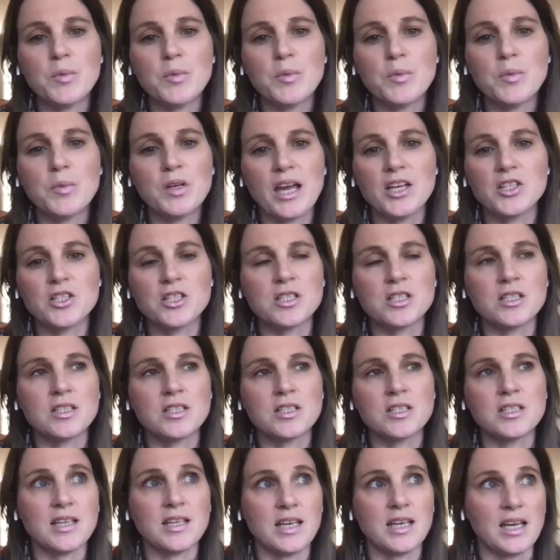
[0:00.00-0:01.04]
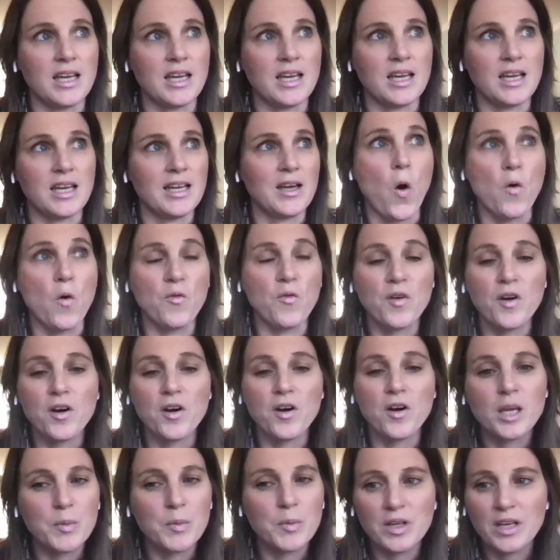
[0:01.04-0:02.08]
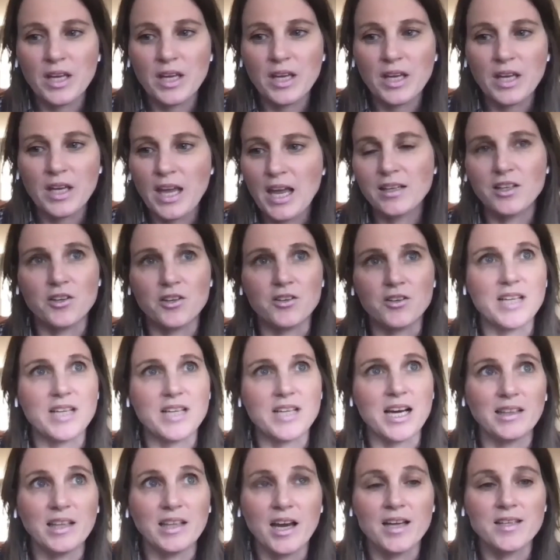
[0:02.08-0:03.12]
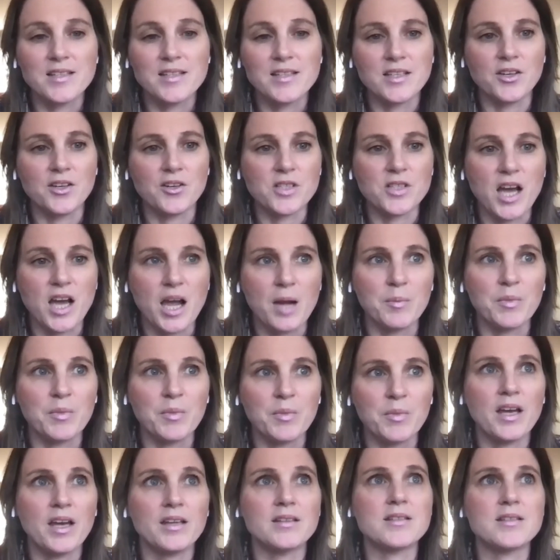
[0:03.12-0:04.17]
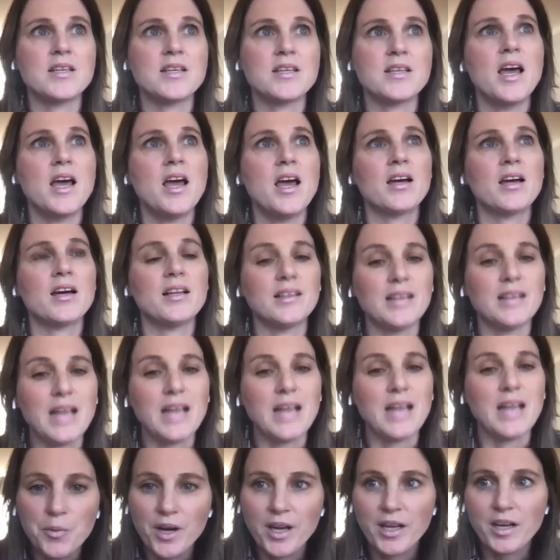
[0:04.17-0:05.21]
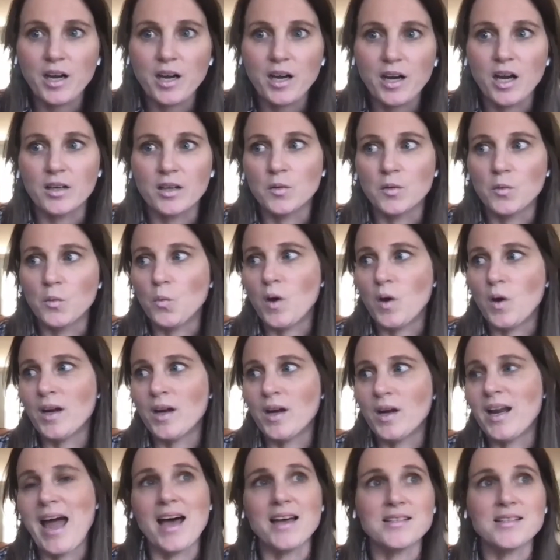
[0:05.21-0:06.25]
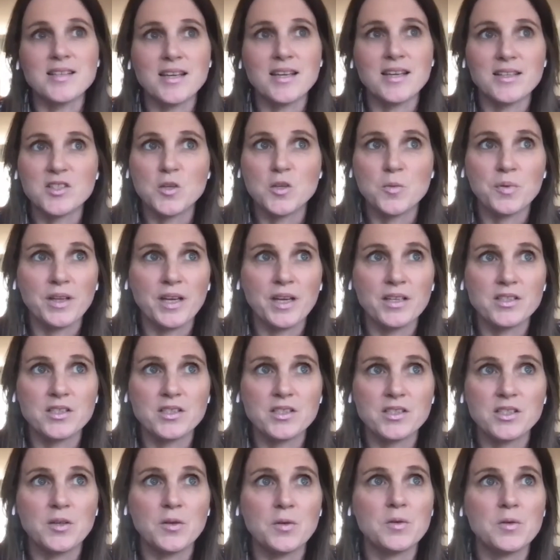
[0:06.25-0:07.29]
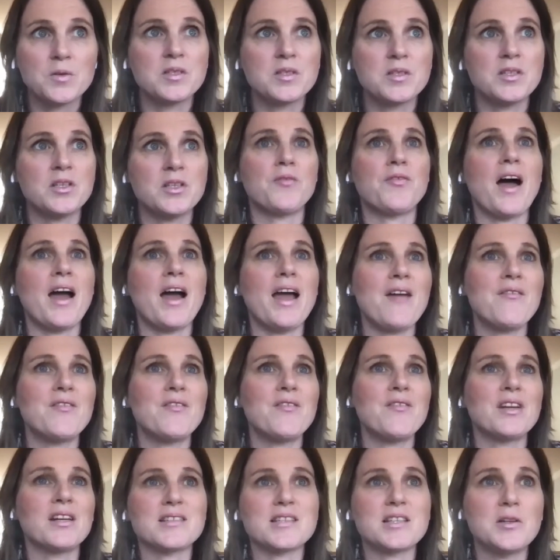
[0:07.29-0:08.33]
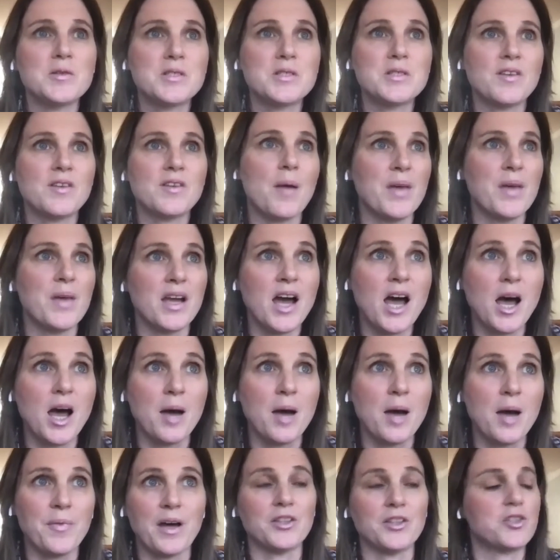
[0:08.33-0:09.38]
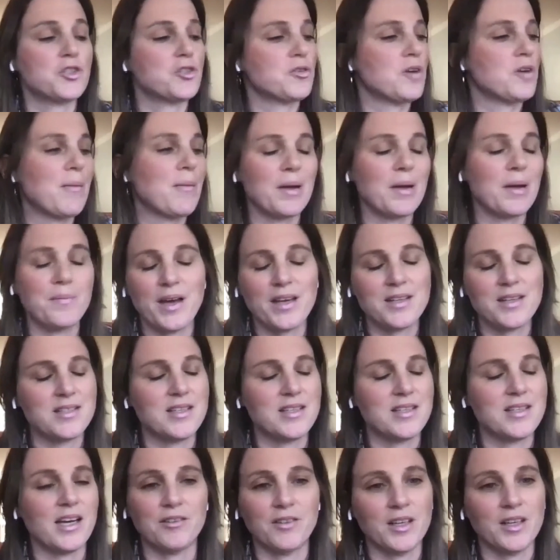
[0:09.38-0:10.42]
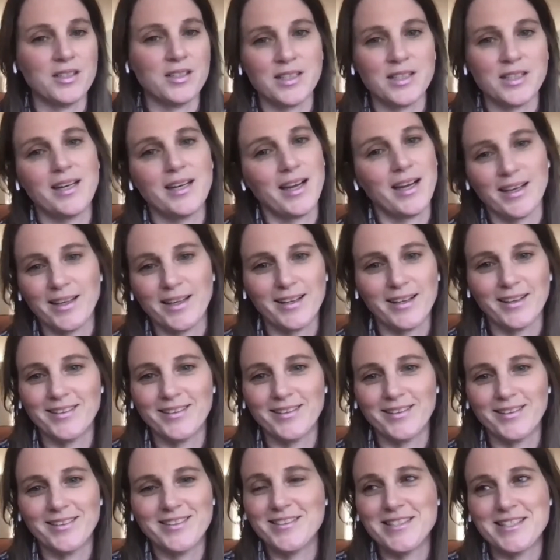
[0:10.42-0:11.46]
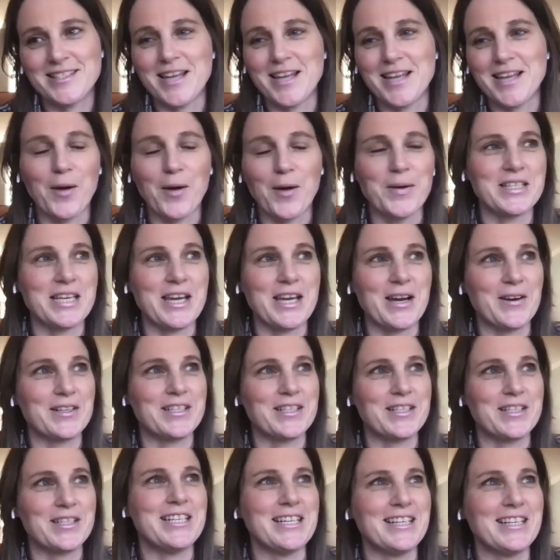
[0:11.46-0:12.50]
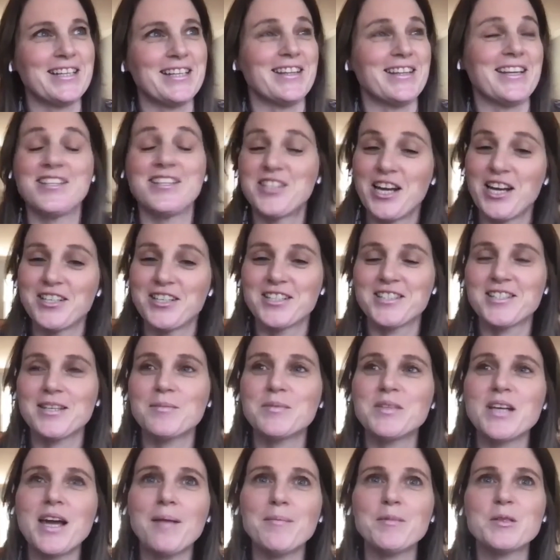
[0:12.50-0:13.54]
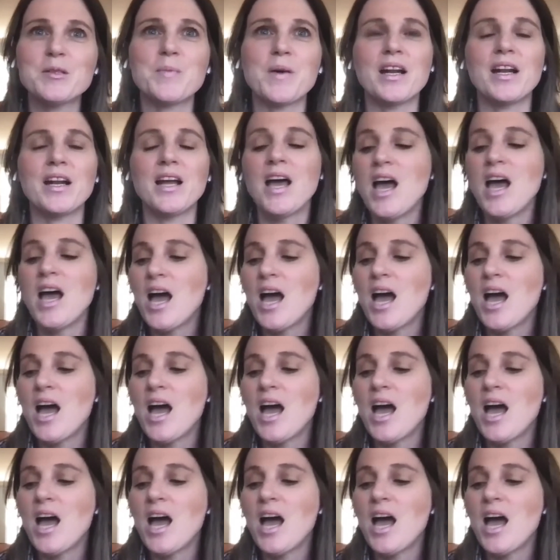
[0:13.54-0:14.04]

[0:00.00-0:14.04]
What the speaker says: communication is key. Over communicate your deadlines and your timelines. Collaborate on what assets you plan to use. If I have an exclusive coming up, I'll try my best to get a run date. It's not always guaranteed, and they change it sometimes, but